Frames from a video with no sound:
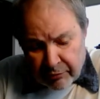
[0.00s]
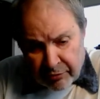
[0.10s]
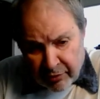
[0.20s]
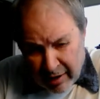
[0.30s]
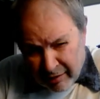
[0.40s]

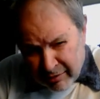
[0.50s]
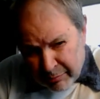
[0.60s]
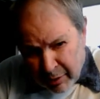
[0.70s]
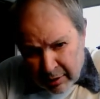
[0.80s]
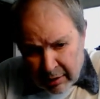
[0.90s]
For
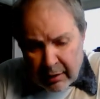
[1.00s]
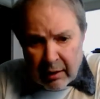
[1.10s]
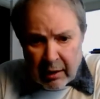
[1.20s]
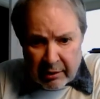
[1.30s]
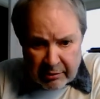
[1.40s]
everybody,
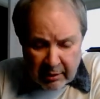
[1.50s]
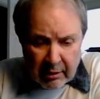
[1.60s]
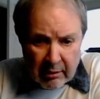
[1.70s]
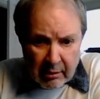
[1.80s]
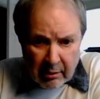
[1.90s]
I
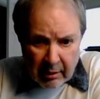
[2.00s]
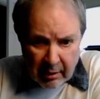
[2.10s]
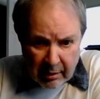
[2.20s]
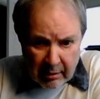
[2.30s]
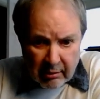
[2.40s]
think a
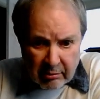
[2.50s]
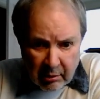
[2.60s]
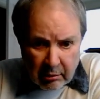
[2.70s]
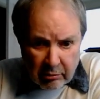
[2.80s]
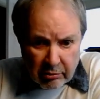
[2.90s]
key
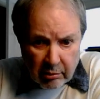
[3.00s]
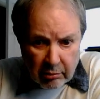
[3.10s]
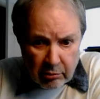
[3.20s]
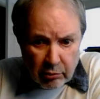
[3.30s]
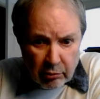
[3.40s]
thing that you can
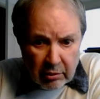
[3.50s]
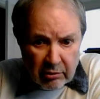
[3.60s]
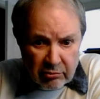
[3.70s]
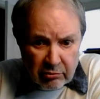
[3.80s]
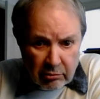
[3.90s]
do
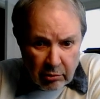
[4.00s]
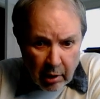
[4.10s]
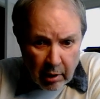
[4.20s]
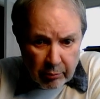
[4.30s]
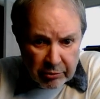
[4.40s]
is to
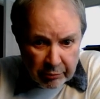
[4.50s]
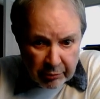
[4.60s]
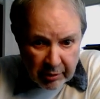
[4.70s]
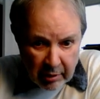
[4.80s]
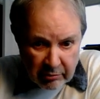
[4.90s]
talk with your
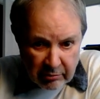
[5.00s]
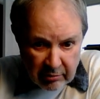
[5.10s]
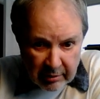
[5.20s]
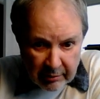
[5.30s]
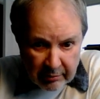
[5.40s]
religious
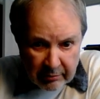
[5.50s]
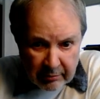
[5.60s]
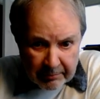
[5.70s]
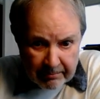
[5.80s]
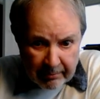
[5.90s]
leaders.
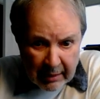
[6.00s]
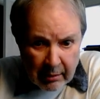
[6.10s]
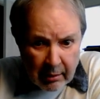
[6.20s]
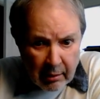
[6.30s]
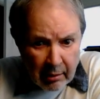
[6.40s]

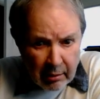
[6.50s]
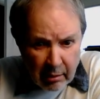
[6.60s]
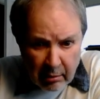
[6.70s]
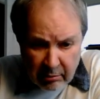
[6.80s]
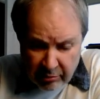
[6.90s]

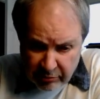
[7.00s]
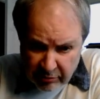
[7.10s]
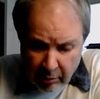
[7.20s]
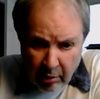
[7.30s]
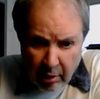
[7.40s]
There's
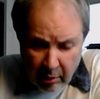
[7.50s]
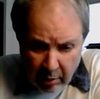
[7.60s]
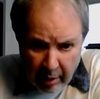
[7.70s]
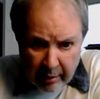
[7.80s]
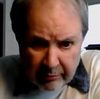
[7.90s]
still a
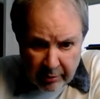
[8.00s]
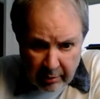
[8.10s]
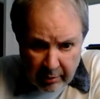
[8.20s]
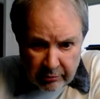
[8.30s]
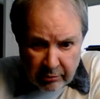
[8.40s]
lot of
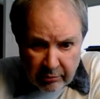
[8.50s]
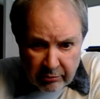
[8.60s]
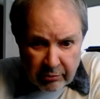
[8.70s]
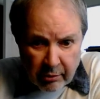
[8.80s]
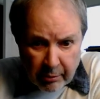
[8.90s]

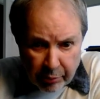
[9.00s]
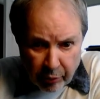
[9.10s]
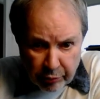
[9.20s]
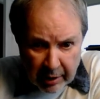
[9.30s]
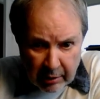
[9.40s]
religions that are
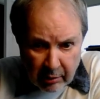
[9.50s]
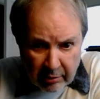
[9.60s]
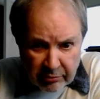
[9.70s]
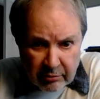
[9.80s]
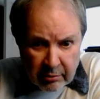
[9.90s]

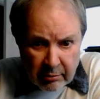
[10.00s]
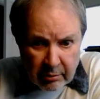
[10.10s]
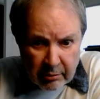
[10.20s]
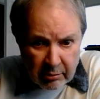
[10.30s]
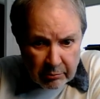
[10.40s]
pro-natalist,
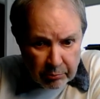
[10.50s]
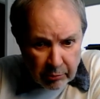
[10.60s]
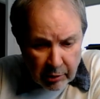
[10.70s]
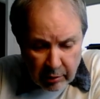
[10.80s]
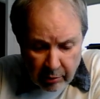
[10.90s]

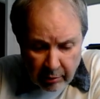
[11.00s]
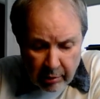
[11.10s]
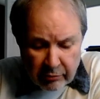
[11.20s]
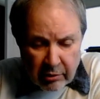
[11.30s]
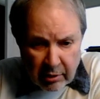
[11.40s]

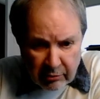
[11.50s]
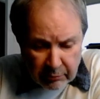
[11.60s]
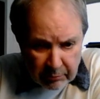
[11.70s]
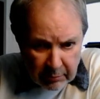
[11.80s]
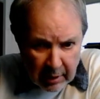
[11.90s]
encouraging as
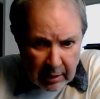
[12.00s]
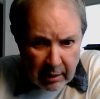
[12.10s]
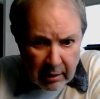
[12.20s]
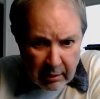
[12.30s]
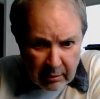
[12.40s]

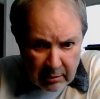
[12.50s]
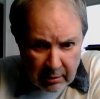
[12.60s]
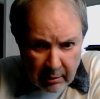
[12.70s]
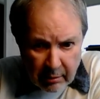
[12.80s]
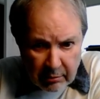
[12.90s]
many
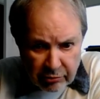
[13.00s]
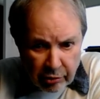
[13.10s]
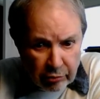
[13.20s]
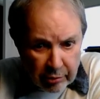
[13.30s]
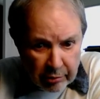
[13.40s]

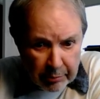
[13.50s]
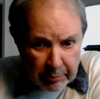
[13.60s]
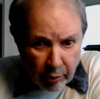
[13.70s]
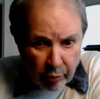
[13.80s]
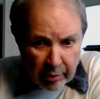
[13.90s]
children to be
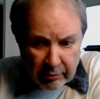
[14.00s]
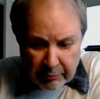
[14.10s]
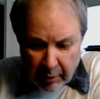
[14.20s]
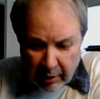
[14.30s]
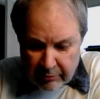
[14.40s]
born as
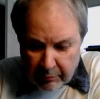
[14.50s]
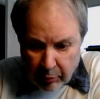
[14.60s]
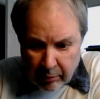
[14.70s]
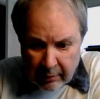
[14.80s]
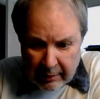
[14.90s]
possible.